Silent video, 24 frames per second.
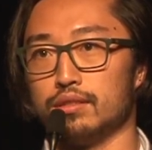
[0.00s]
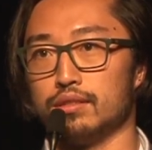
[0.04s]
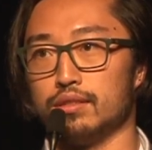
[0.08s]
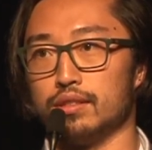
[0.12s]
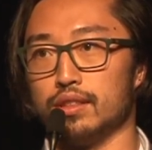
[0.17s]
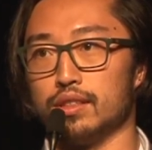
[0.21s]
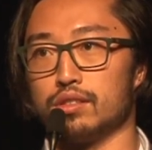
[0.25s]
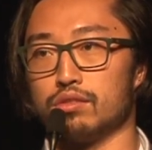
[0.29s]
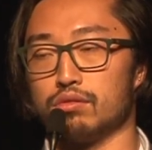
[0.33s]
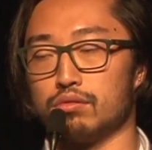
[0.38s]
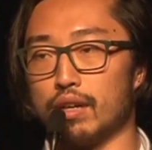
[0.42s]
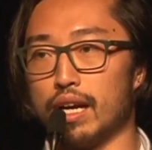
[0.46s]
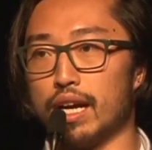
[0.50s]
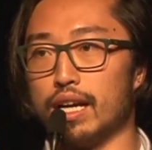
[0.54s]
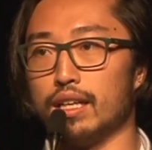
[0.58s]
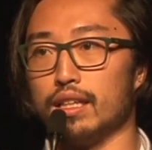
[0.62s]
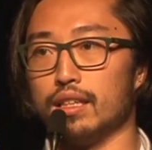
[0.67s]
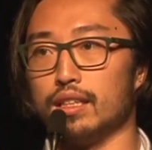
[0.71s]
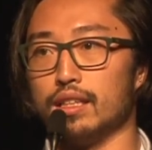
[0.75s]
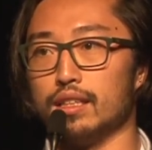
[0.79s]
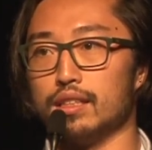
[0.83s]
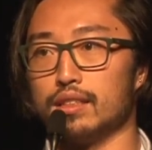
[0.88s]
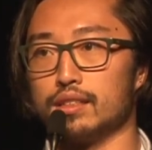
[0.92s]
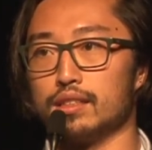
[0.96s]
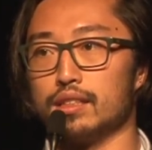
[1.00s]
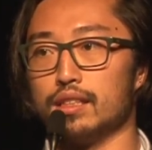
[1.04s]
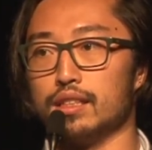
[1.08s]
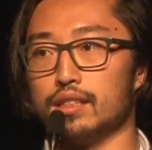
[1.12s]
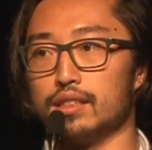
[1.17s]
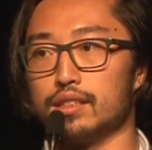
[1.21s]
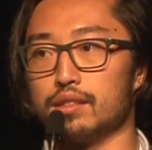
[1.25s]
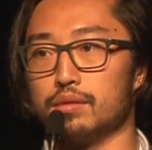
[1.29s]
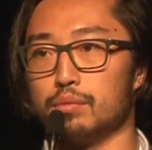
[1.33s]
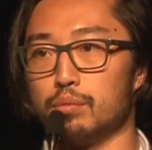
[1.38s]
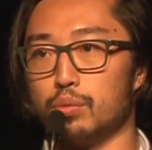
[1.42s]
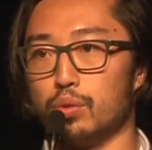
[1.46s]

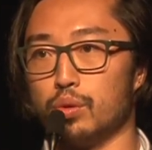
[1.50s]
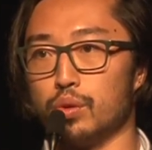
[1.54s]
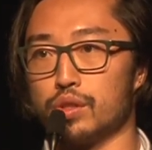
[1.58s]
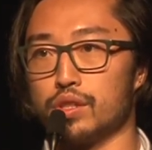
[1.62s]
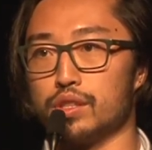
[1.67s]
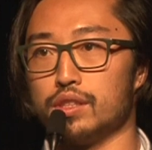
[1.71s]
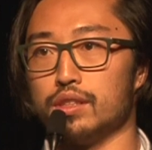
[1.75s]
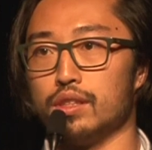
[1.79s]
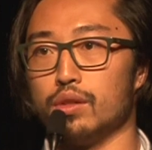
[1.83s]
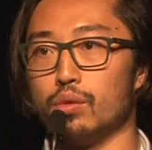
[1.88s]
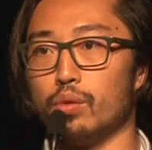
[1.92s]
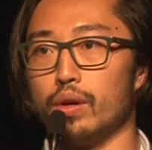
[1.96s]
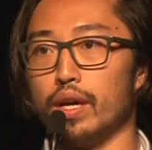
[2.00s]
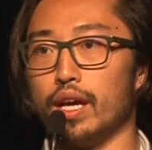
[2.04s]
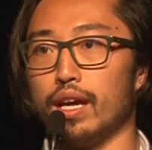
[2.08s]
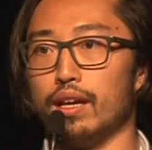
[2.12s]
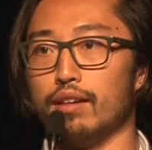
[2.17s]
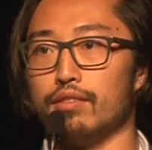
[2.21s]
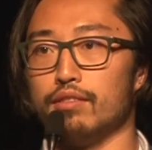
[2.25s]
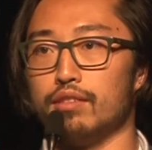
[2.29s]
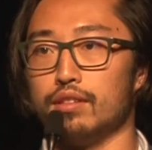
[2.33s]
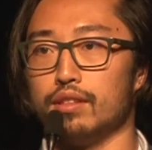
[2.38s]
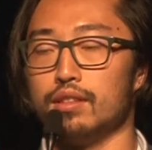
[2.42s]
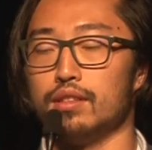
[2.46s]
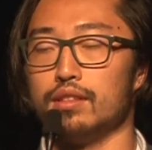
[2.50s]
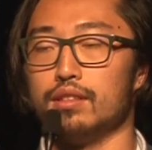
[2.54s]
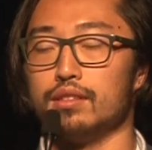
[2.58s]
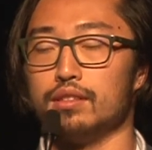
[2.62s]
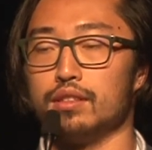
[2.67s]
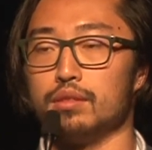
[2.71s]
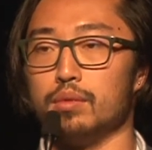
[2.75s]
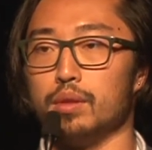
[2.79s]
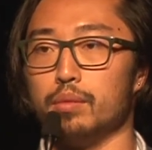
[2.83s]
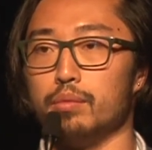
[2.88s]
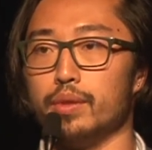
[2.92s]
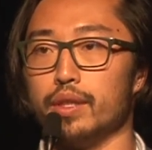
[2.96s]
It's pushing the wave
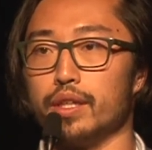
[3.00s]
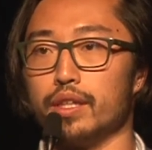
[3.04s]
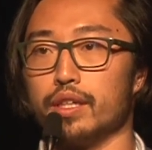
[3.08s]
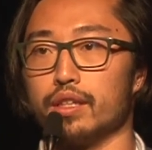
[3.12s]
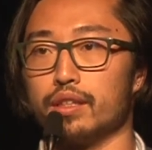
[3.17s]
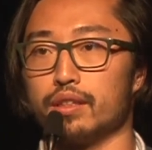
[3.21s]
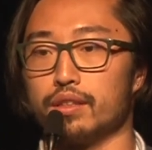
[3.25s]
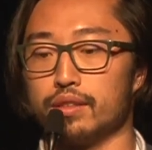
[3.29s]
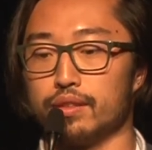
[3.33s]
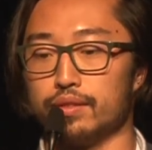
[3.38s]
to be bigger.